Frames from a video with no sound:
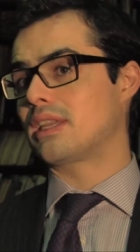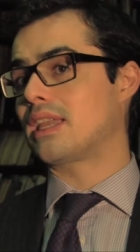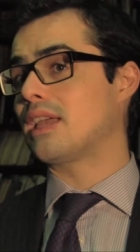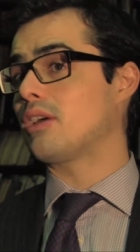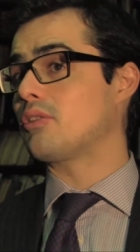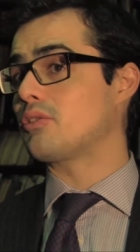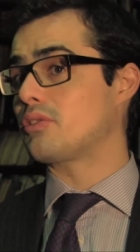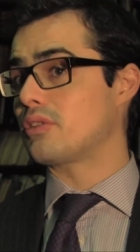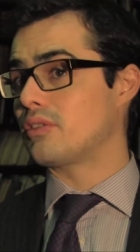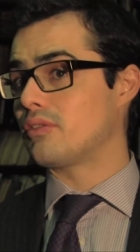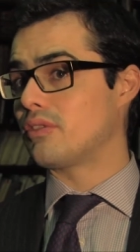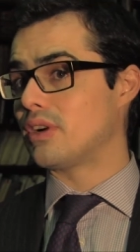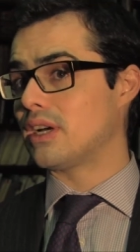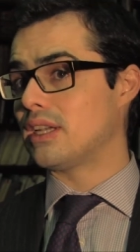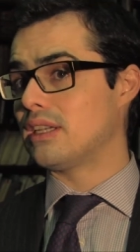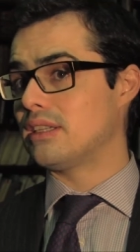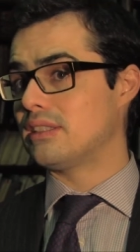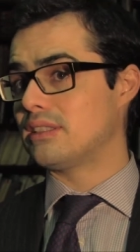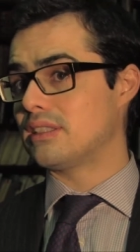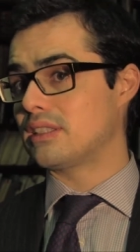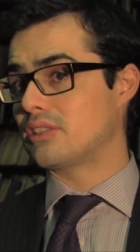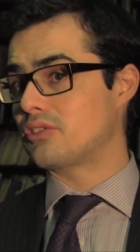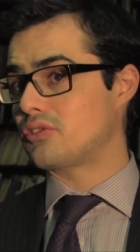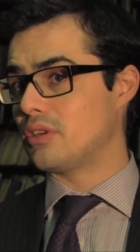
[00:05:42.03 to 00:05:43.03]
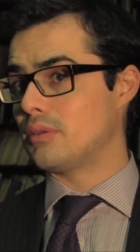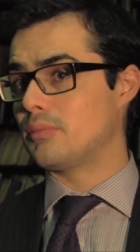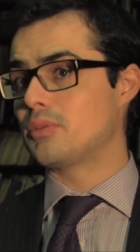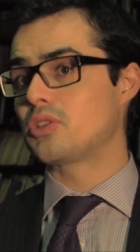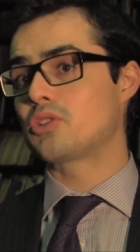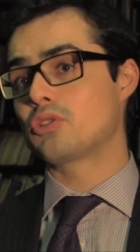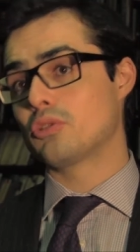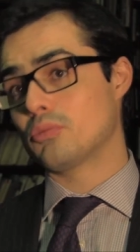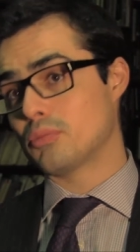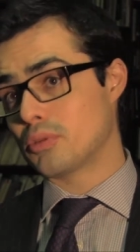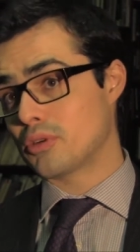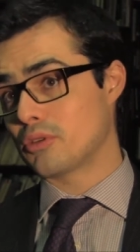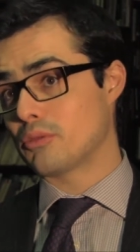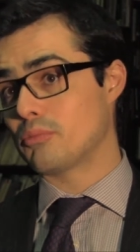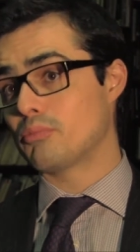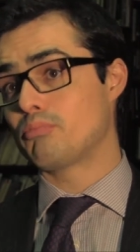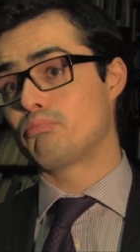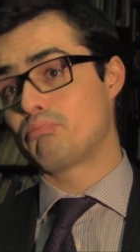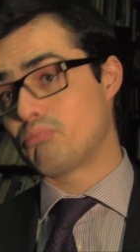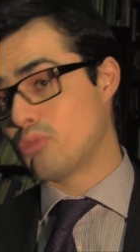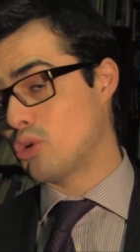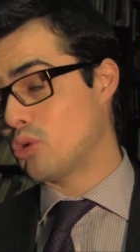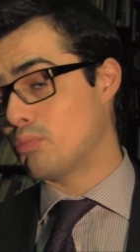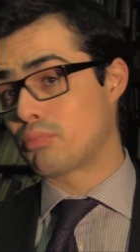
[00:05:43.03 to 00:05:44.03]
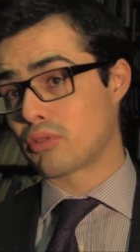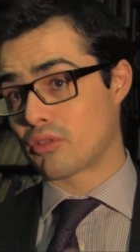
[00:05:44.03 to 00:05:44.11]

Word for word: countering violent extremism, or, pre- or,